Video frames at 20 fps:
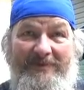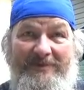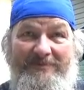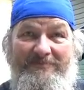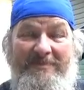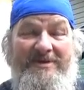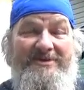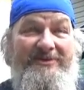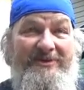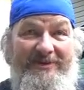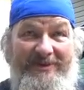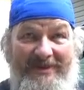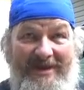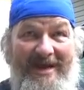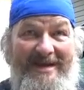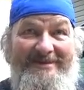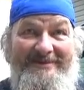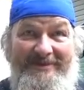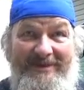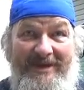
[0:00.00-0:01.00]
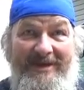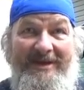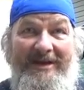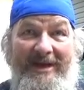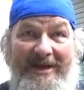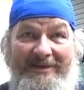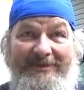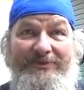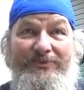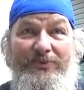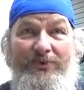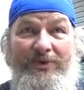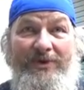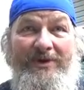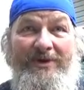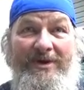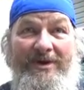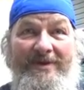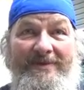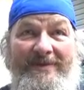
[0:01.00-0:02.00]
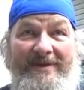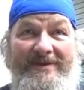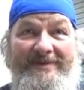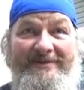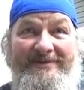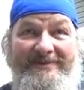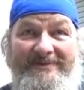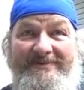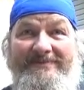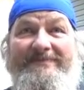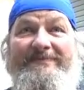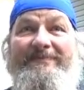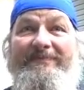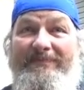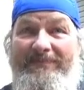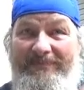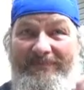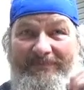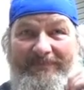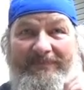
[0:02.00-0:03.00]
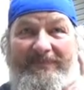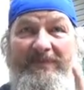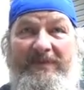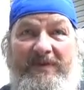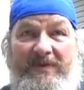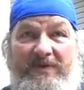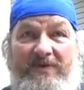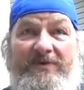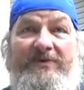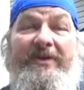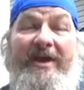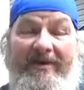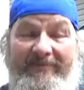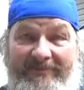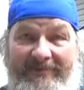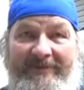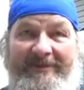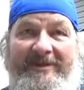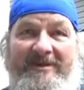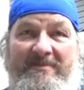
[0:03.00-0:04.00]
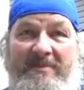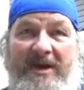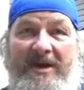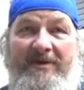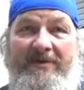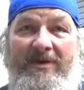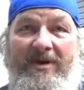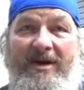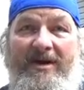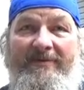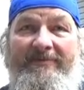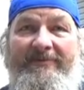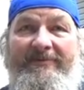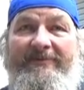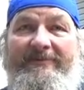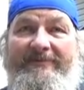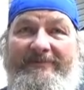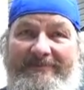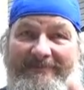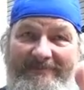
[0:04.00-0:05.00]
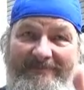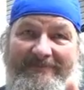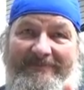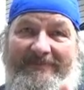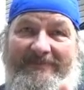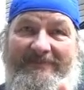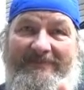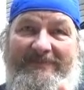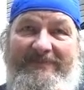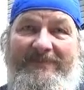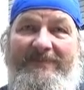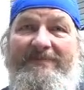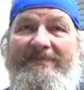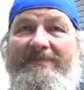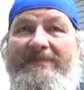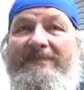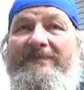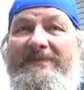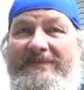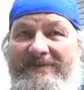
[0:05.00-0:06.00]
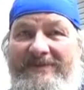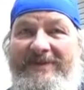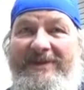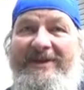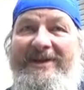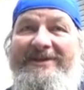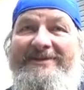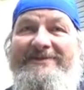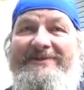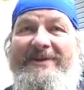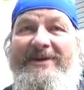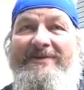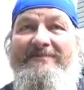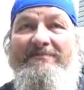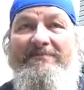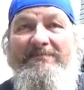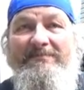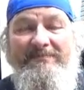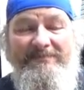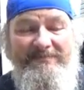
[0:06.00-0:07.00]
especially the guys that I got to work on this, you're definitely better off. See you next time.